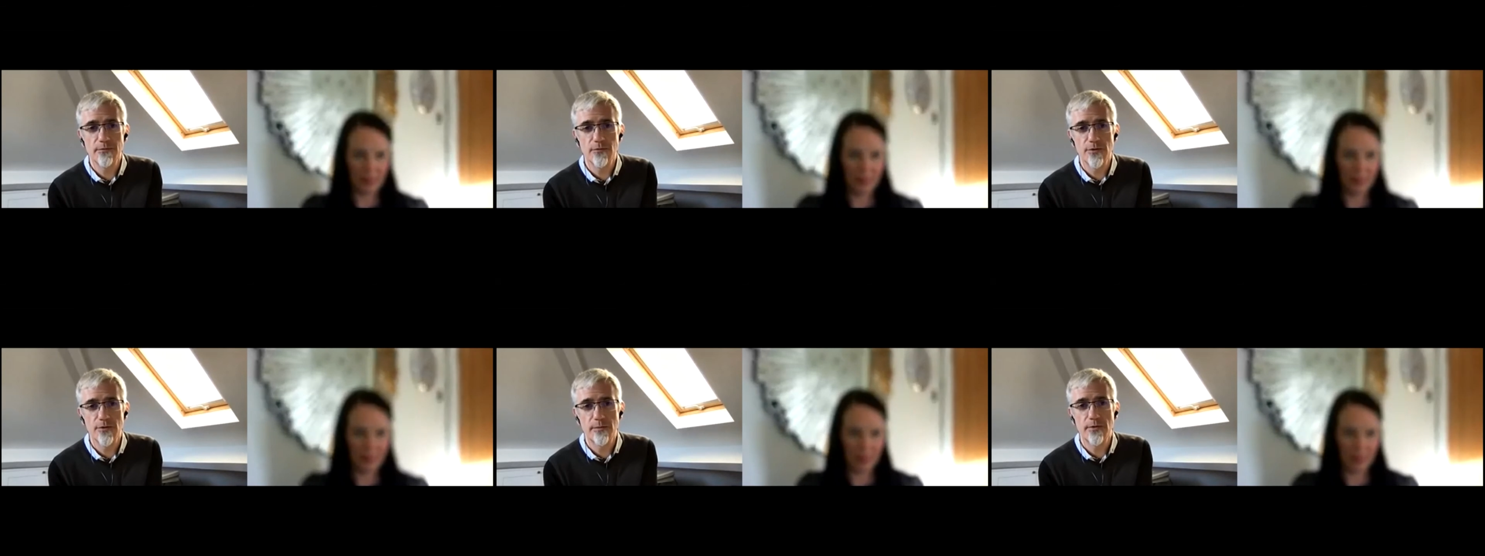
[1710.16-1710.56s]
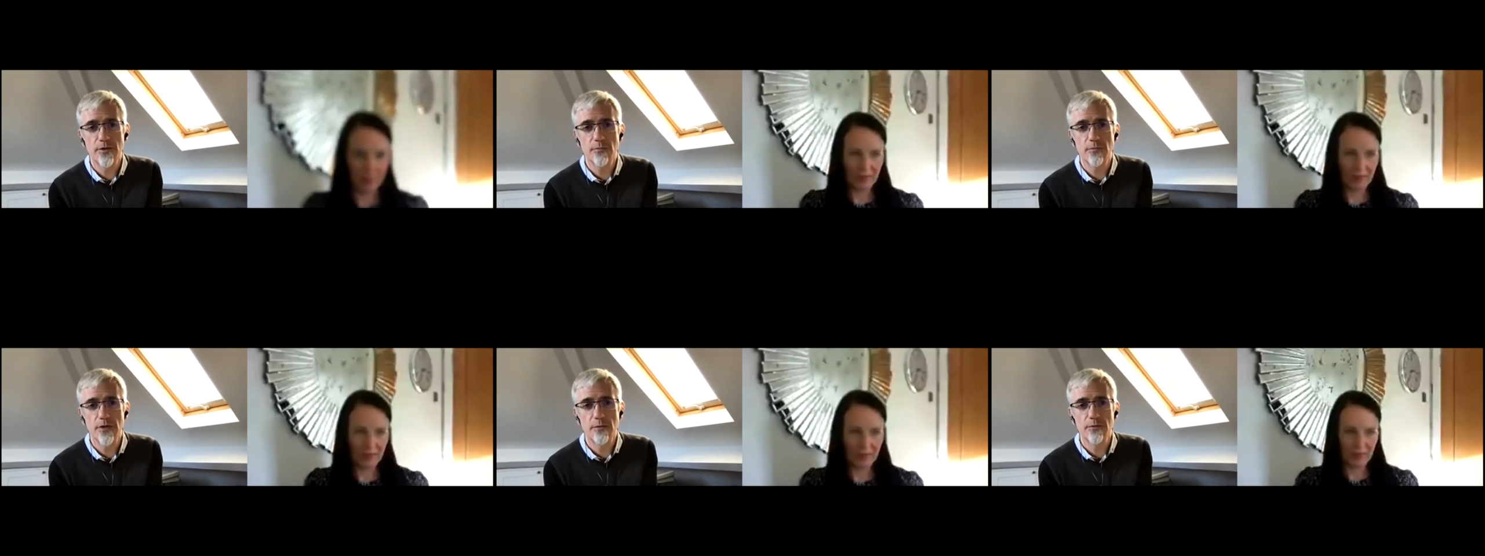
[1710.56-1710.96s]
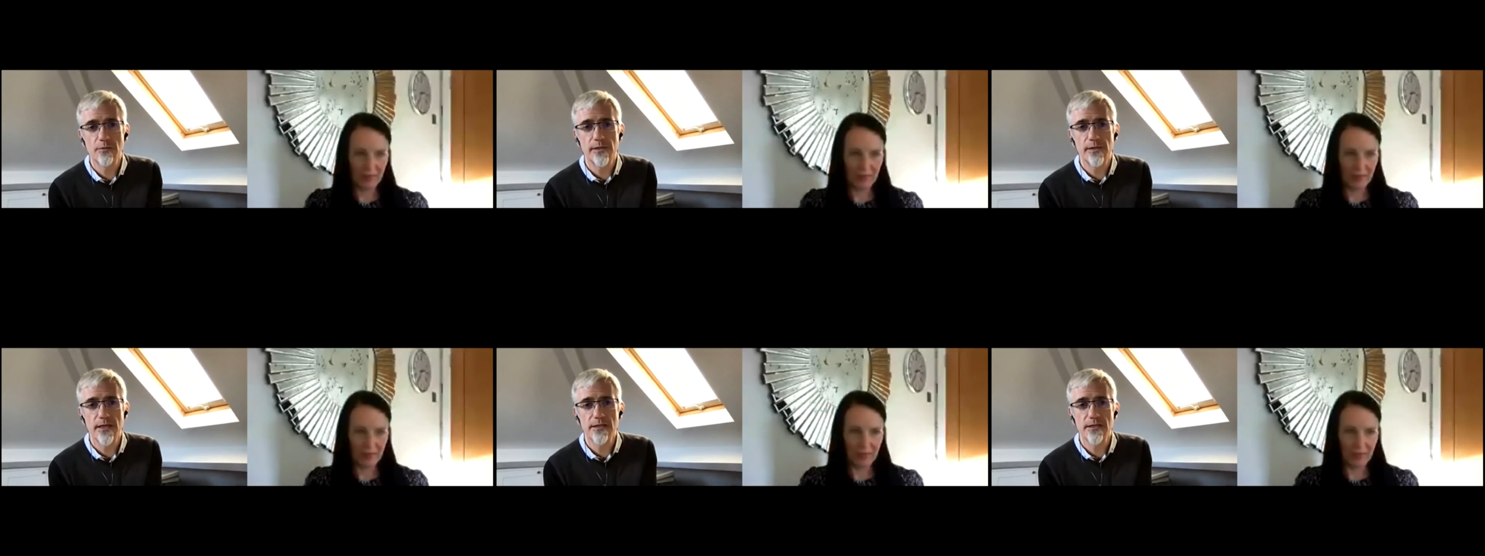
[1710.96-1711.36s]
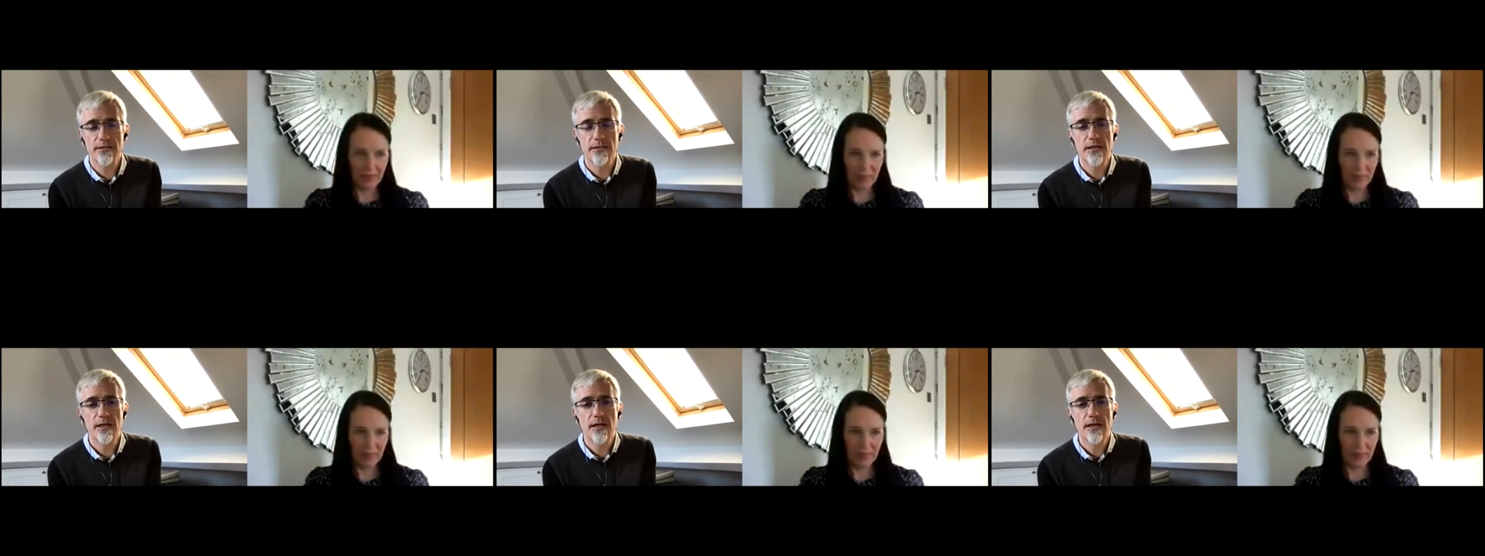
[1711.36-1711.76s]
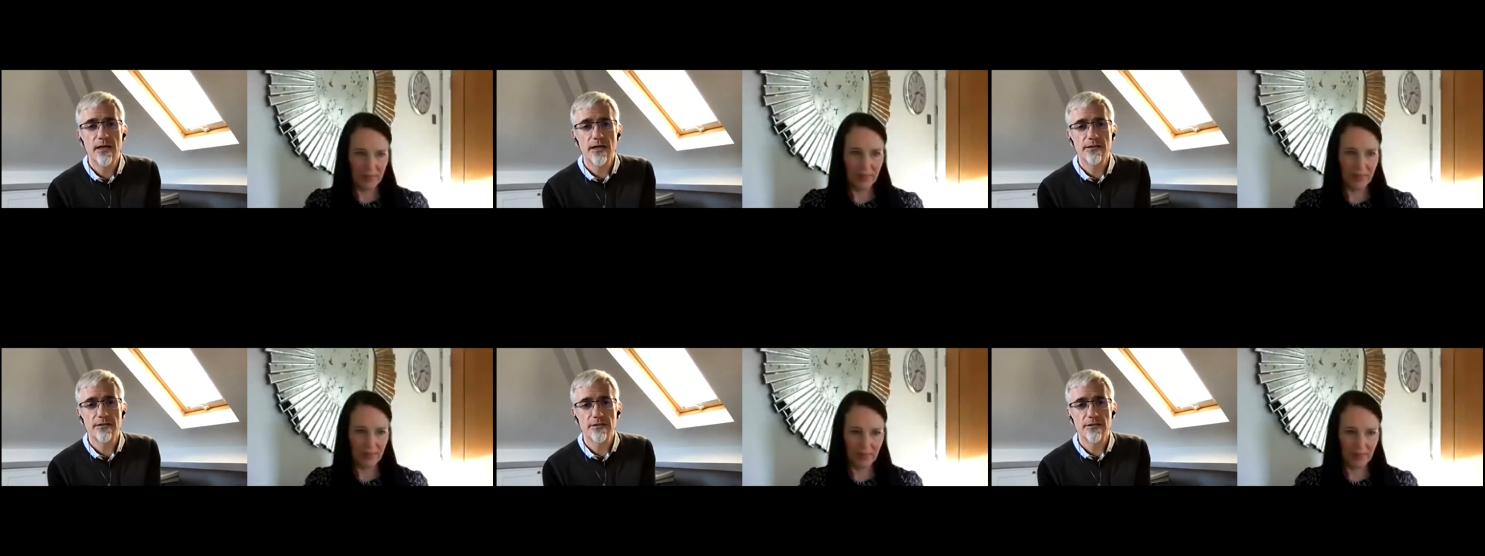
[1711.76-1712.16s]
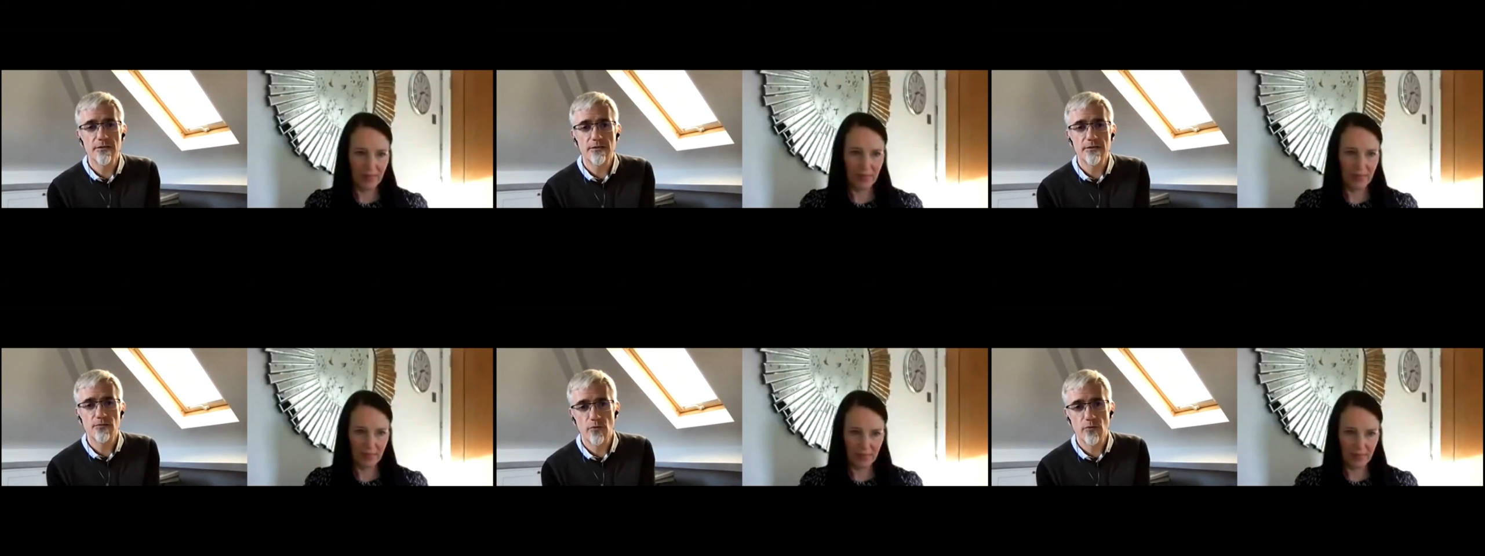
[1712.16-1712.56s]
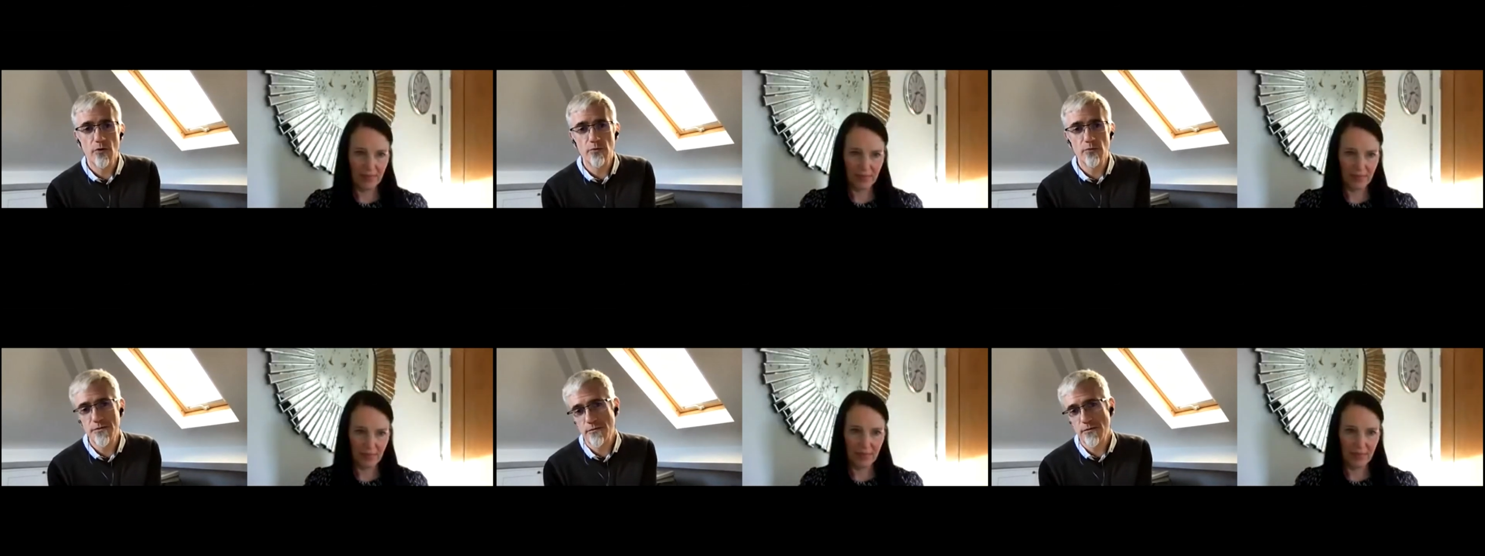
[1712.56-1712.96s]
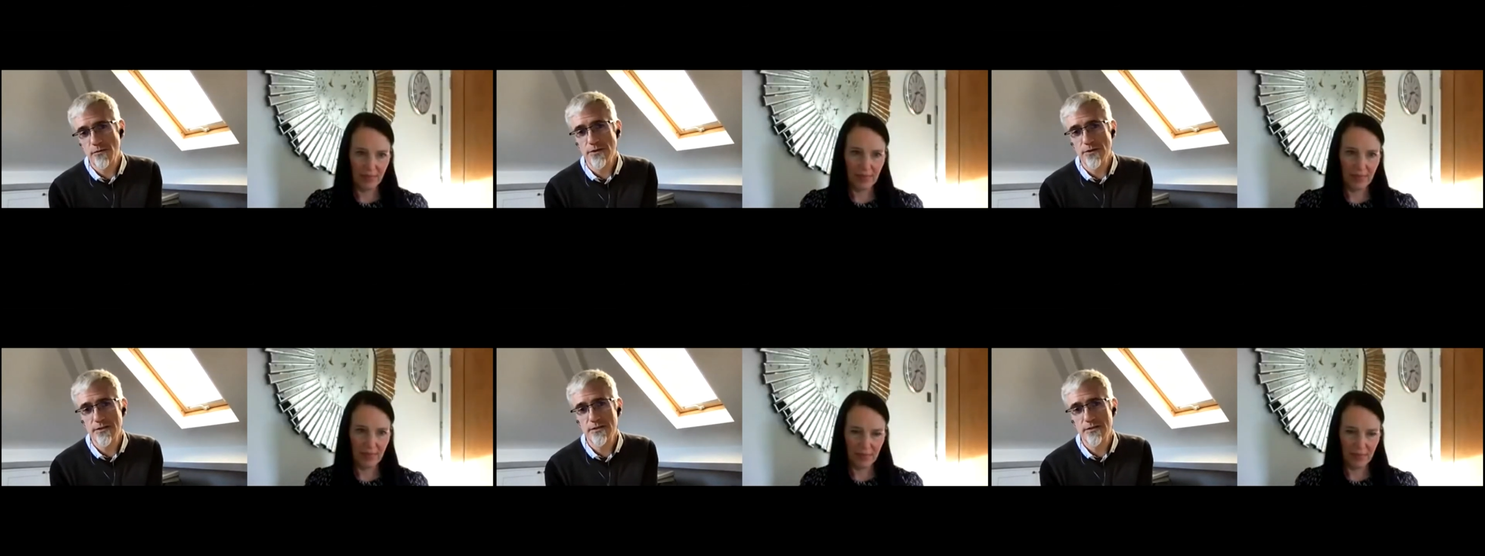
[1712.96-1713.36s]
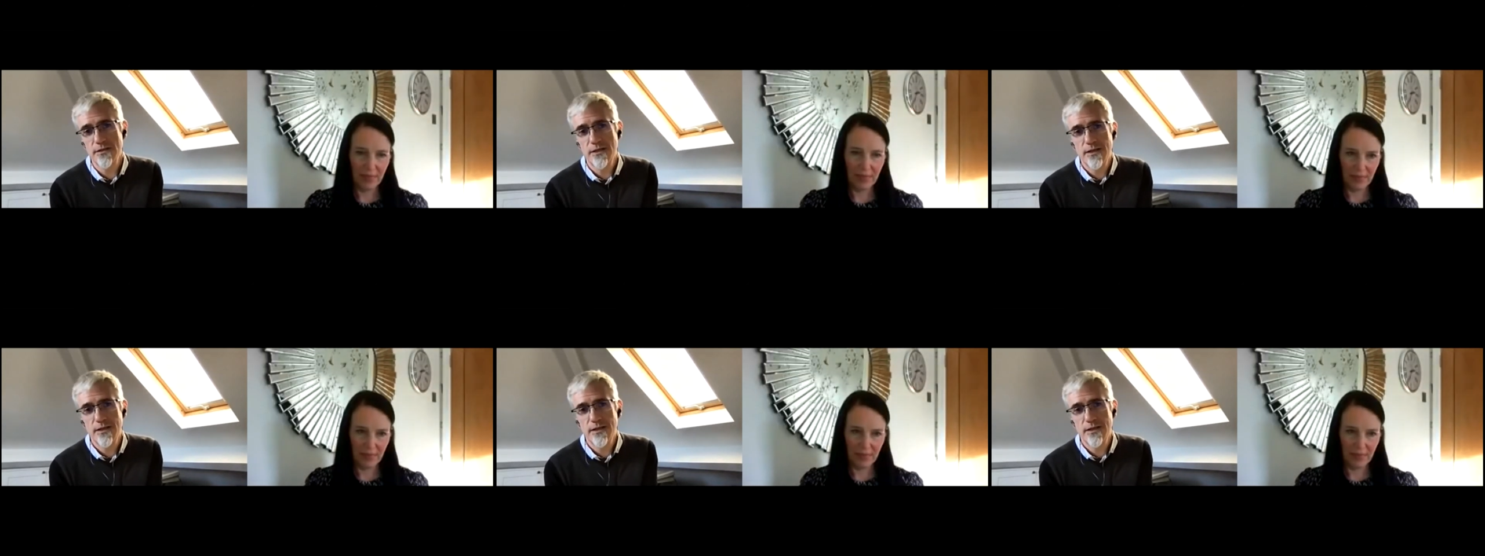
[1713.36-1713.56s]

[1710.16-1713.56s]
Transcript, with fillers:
Speaker 1: they become commonplace. And so there's roles for us